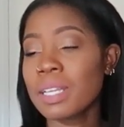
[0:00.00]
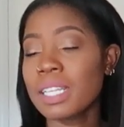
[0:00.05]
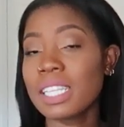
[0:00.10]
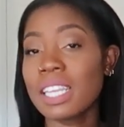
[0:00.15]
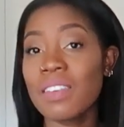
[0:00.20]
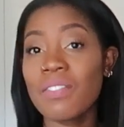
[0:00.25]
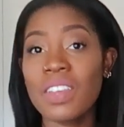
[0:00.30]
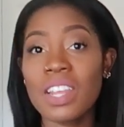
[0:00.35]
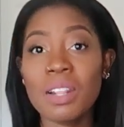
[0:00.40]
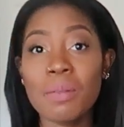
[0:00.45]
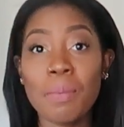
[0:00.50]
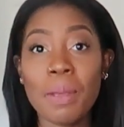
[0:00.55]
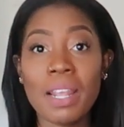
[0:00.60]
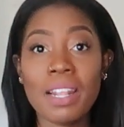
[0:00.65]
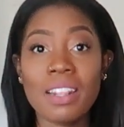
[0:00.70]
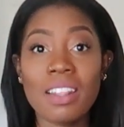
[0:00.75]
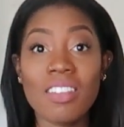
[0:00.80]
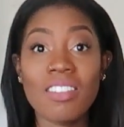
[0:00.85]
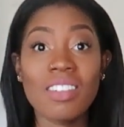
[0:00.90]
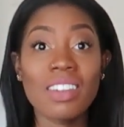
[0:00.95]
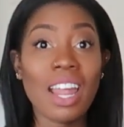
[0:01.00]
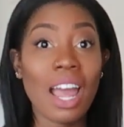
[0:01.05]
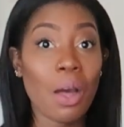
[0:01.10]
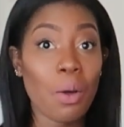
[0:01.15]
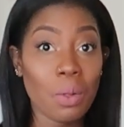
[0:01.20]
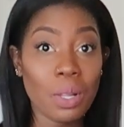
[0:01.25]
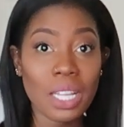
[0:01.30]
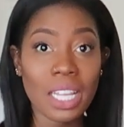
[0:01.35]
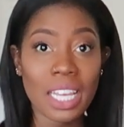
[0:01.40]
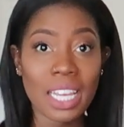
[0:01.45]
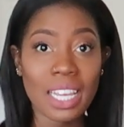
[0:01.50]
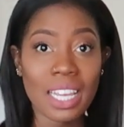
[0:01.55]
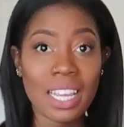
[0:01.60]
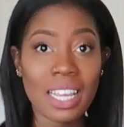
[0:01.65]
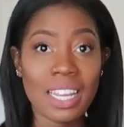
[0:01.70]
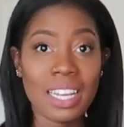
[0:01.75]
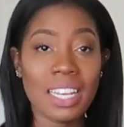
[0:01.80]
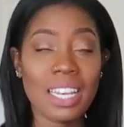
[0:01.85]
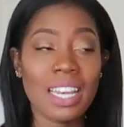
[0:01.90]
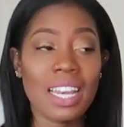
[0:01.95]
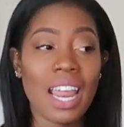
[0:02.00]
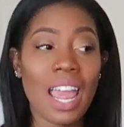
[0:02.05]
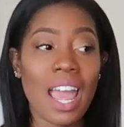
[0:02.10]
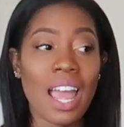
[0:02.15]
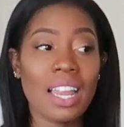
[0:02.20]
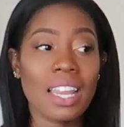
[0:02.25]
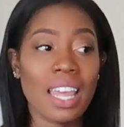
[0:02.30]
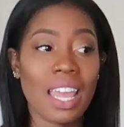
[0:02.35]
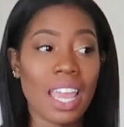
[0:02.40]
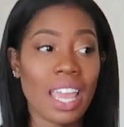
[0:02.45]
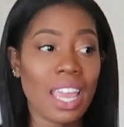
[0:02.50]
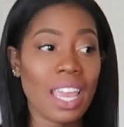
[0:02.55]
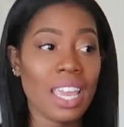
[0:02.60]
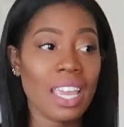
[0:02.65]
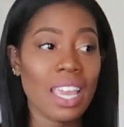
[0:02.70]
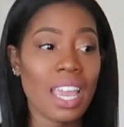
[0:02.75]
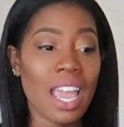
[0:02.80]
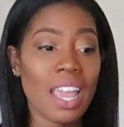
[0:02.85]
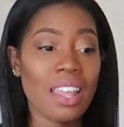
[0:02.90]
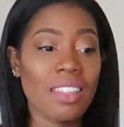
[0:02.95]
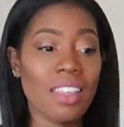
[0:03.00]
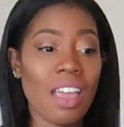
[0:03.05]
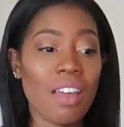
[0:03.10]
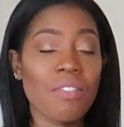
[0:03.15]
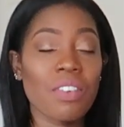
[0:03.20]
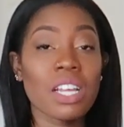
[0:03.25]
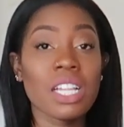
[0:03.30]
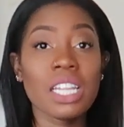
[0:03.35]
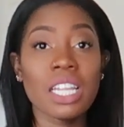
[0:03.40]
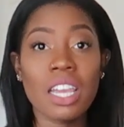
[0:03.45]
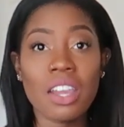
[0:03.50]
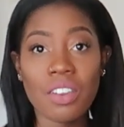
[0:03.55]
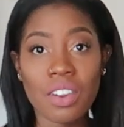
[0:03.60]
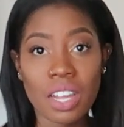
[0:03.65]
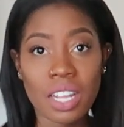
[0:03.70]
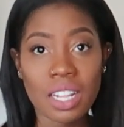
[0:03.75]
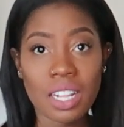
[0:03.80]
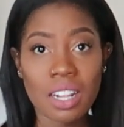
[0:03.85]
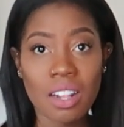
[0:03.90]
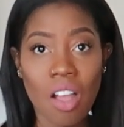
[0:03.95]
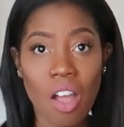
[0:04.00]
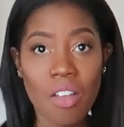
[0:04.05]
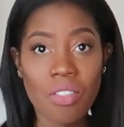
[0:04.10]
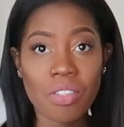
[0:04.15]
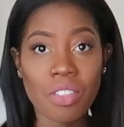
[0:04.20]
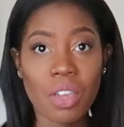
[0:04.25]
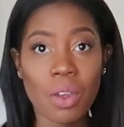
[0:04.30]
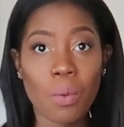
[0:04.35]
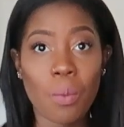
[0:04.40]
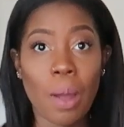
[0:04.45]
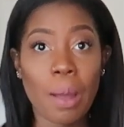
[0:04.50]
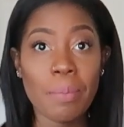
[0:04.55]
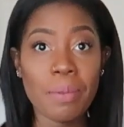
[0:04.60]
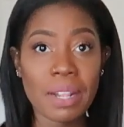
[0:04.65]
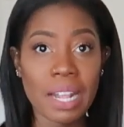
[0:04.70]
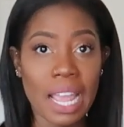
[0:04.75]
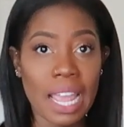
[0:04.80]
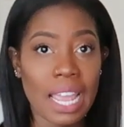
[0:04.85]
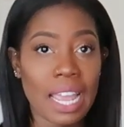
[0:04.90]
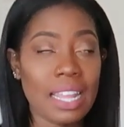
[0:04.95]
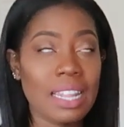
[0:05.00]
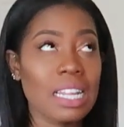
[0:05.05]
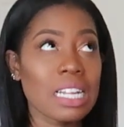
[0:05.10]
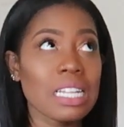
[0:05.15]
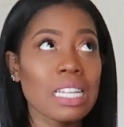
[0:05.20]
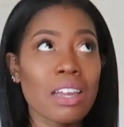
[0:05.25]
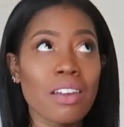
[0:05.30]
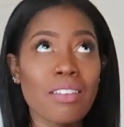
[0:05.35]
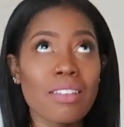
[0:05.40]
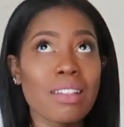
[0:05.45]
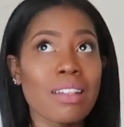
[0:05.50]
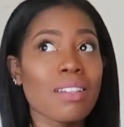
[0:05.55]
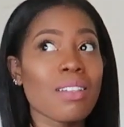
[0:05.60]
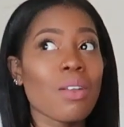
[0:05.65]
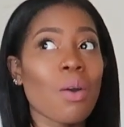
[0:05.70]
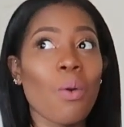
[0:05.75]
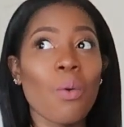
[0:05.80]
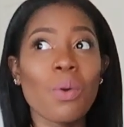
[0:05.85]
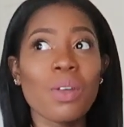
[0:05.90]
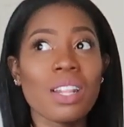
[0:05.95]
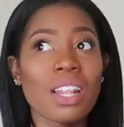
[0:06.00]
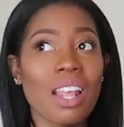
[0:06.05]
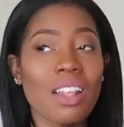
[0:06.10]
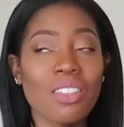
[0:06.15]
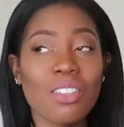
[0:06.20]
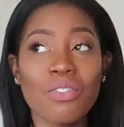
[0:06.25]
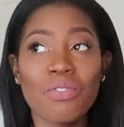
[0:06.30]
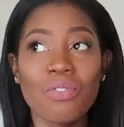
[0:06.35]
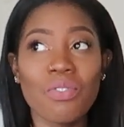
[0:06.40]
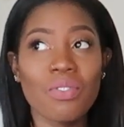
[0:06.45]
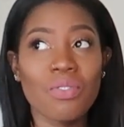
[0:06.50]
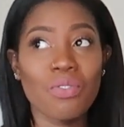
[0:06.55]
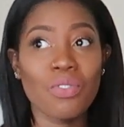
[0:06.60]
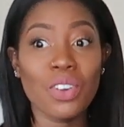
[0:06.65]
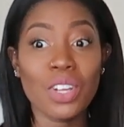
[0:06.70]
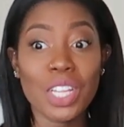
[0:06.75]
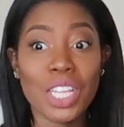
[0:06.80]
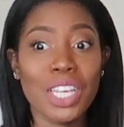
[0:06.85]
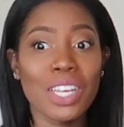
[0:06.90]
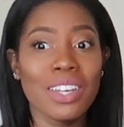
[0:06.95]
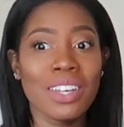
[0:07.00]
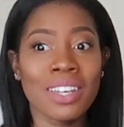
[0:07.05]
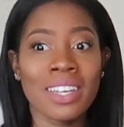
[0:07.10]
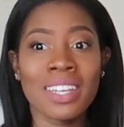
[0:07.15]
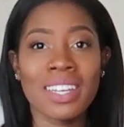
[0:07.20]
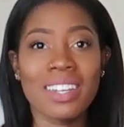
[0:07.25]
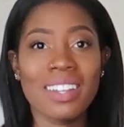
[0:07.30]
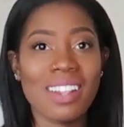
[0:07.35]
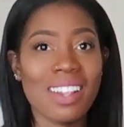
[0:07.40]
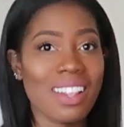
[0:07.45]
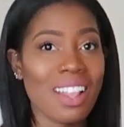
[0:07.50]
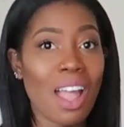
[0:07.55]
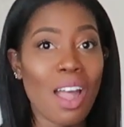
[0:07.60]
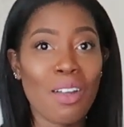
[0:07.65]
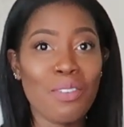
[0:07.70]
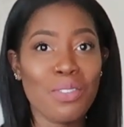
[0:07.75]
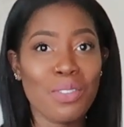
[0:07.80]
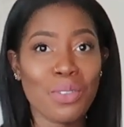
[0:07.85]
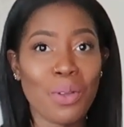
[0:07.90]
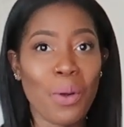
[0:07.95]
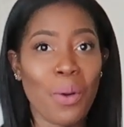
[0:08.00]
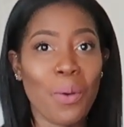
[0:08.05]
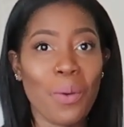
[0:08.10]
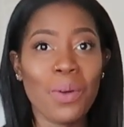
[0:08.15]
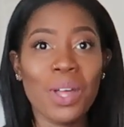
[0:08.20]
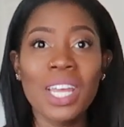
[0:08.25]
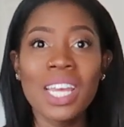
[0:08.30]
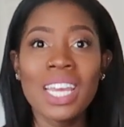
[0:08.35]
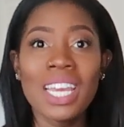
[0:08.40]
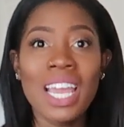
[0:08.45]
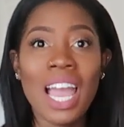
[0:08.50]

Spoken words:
Living Space, there's an outlet in LA and they have a clearance on their website, and the clearance always has really good stuff, so